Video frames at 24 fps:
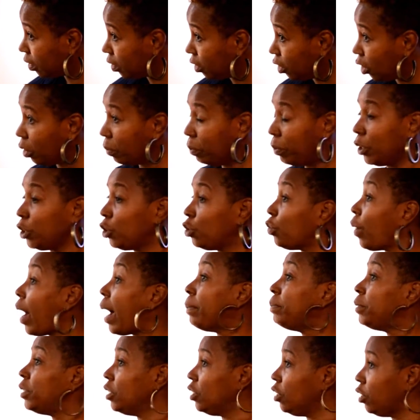You can put
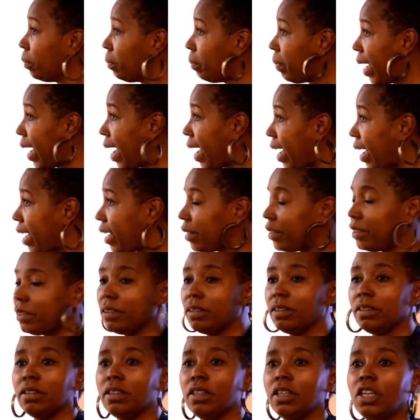drops in your bath.
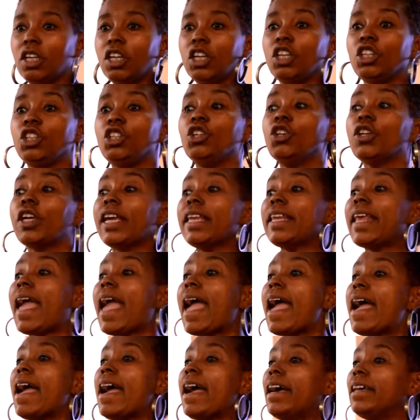You can
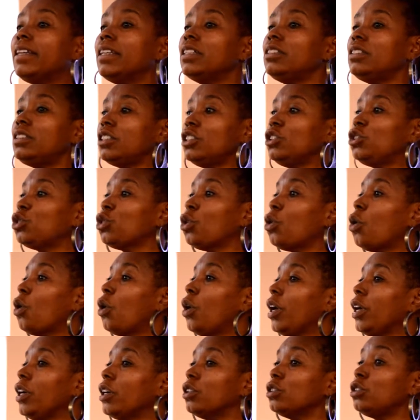add essential
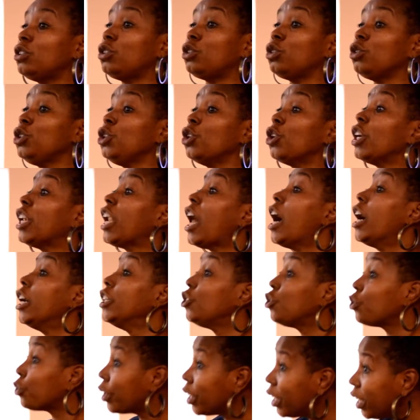oils to your
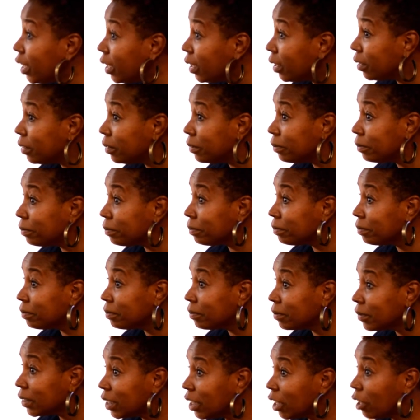laundry
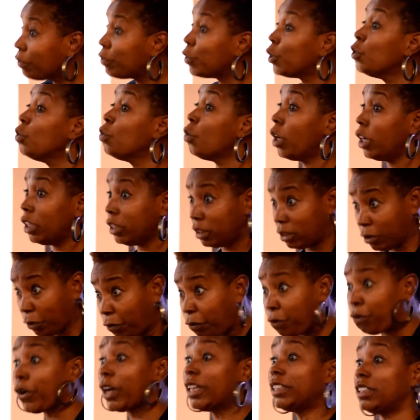if you want to
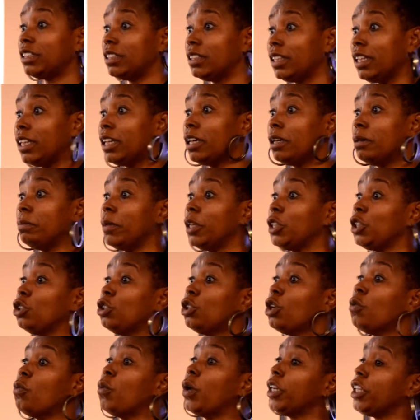freshen them and you
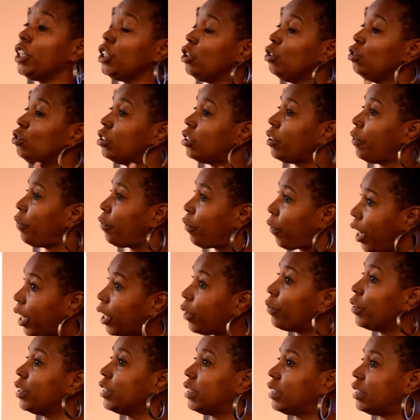don't want to use the
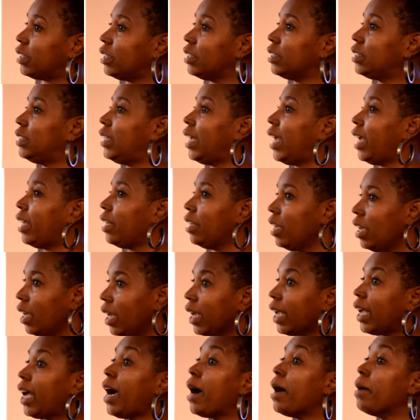fragrances that
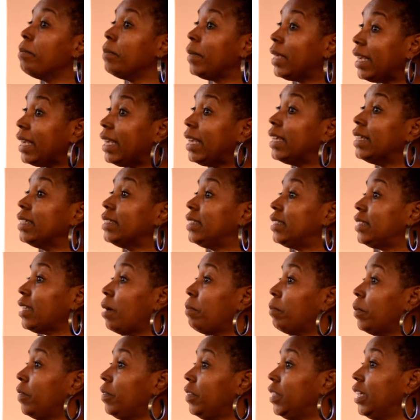come in
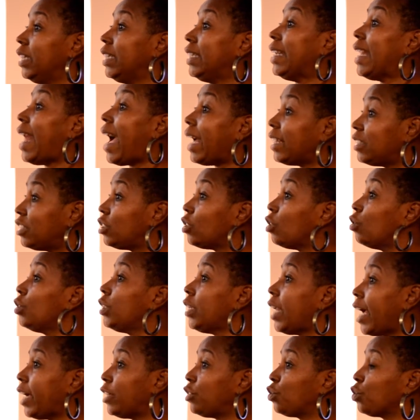some of the not so
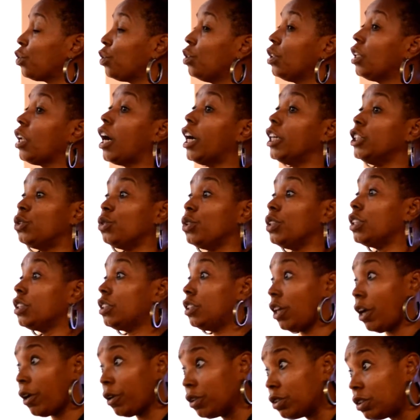natural laundry
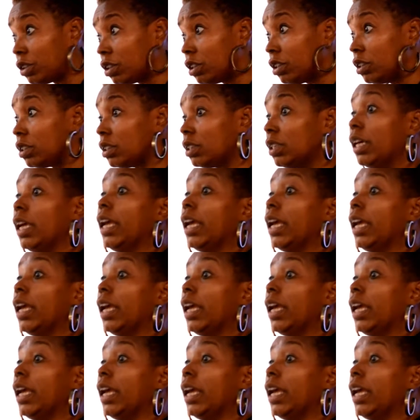detergents,